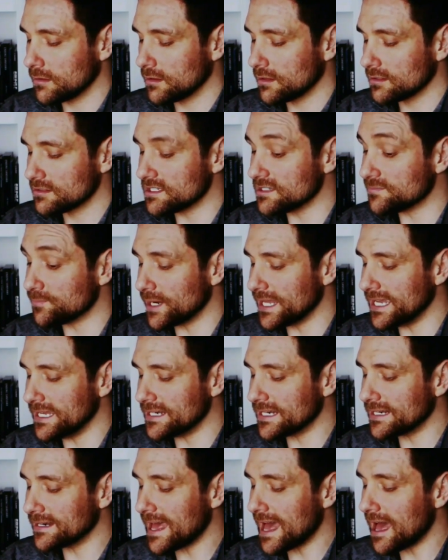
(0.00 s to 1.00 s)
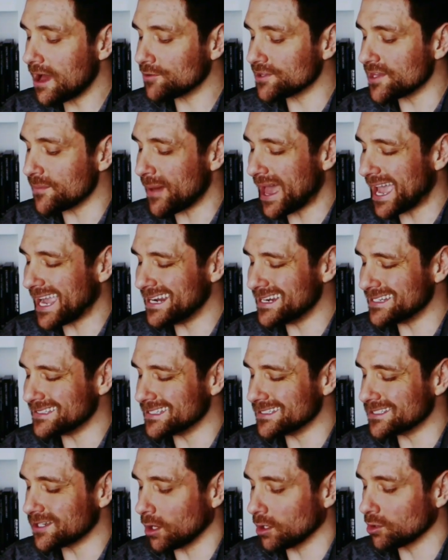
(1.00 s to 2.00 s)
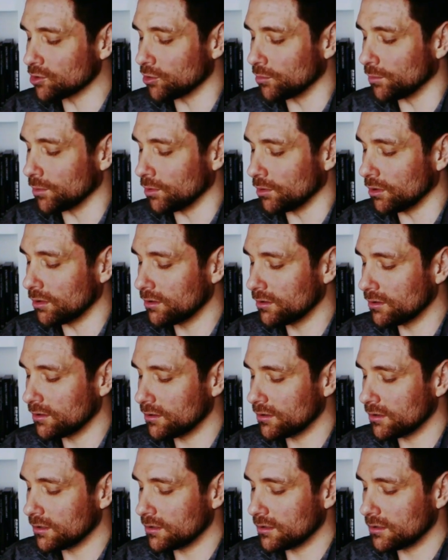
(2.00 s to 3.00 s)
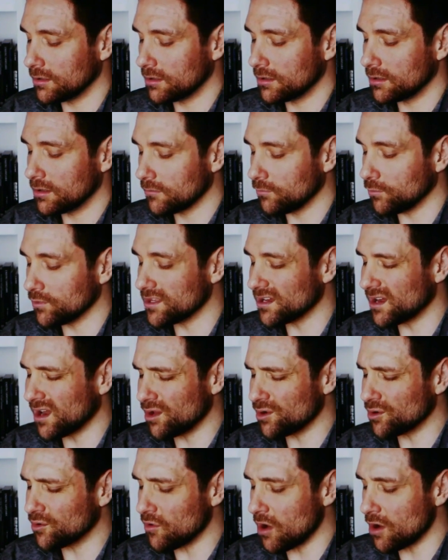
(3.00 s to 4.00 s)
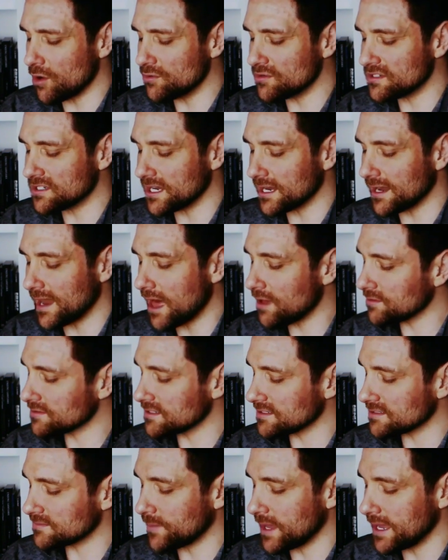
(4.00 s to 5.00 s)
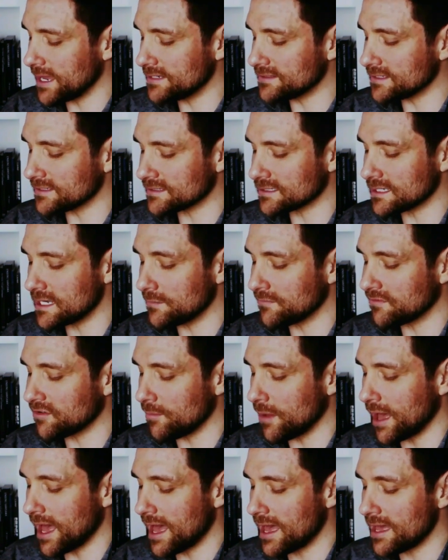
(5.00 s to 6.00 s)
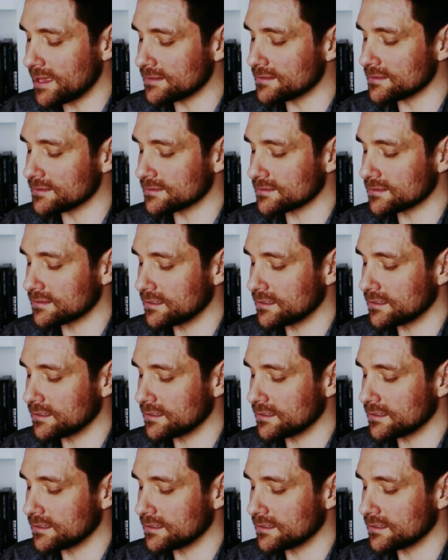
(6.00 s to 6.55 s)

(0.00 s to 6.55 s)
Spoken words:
She's bleeding now and the pain is intolerable. With a low groan, she allows the spade to slip from her hands,